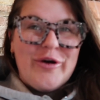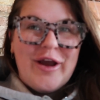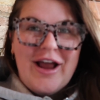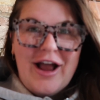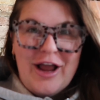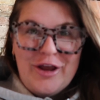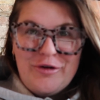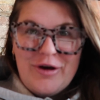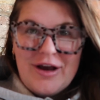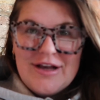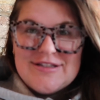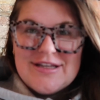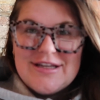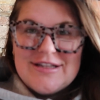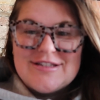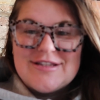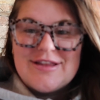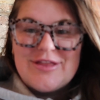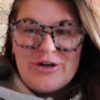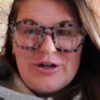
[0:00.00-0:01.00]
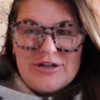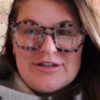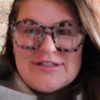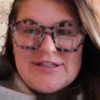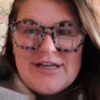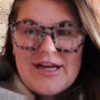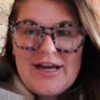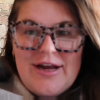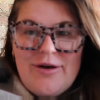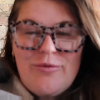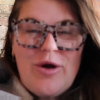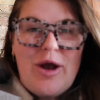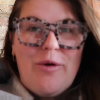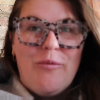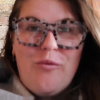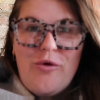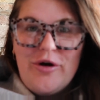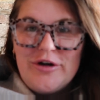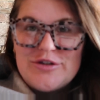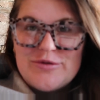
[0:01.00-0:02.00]
Okay, hi you guys, it's Thursday
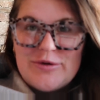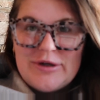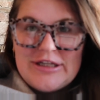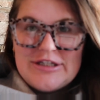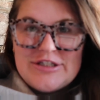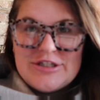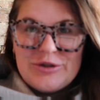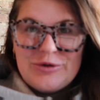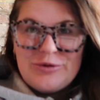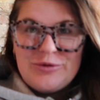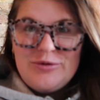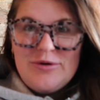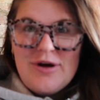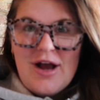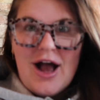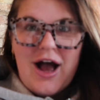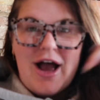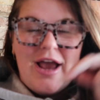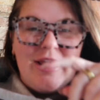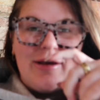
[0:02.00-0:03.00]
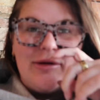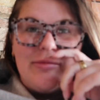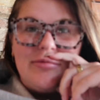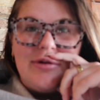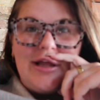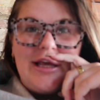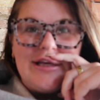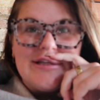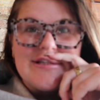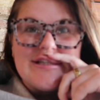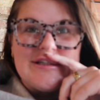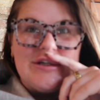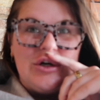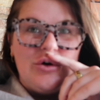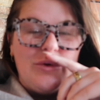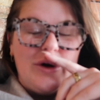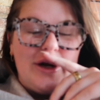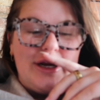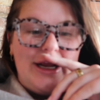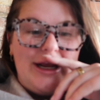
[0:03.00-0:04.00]
at 1:22. I am like
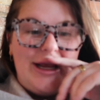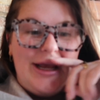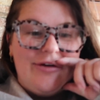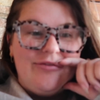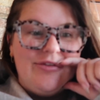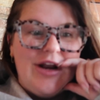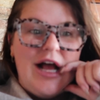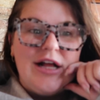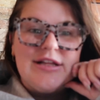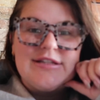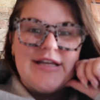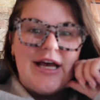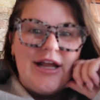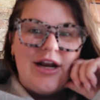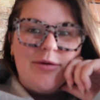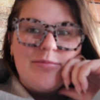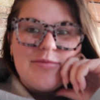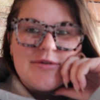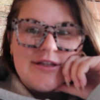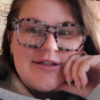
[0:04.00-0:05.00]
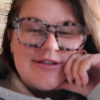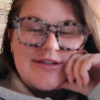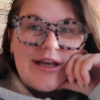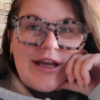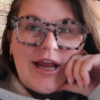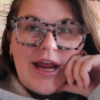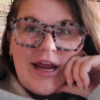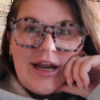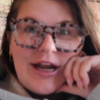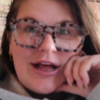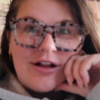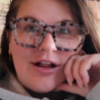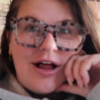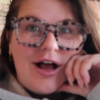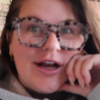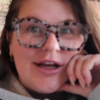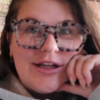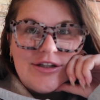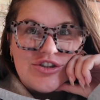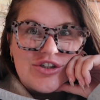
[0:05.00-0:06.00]
still working. I have not sat up since like 8
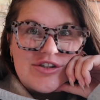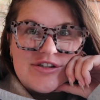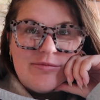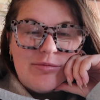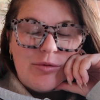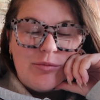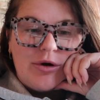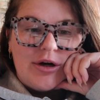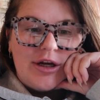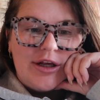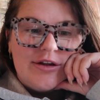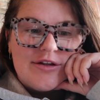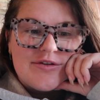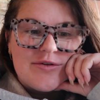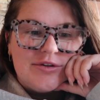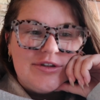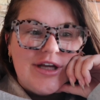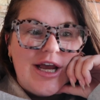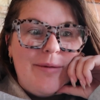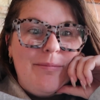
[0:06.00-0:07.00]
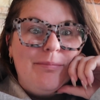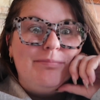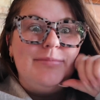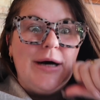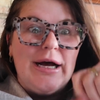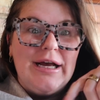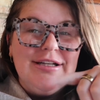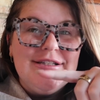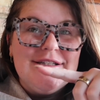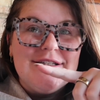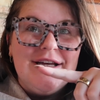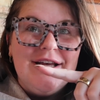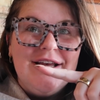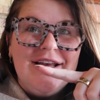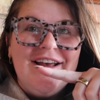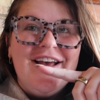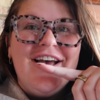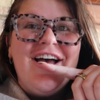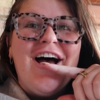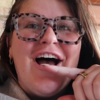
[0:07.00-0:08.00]
o'clock and just have been working this whole time, but
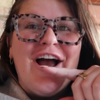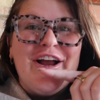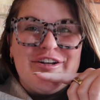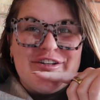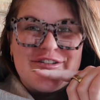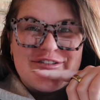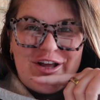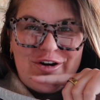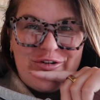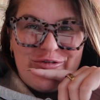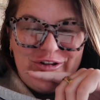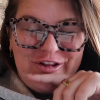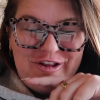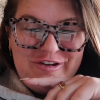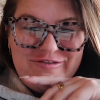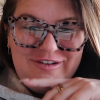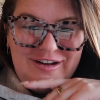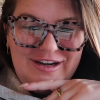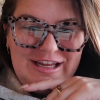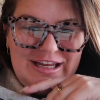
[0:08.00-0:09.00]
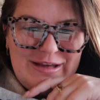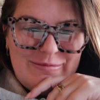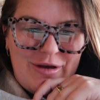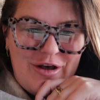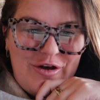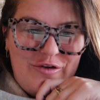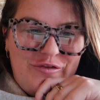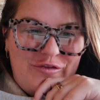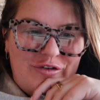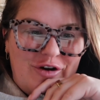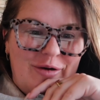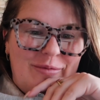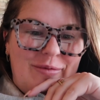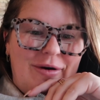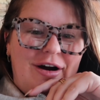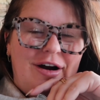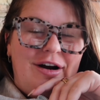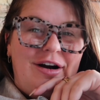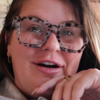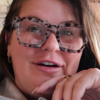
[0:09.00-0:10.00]
I just got a really fun email
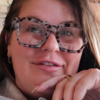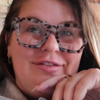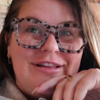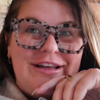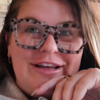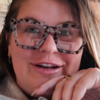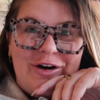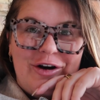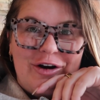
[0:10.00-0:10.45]
from our lead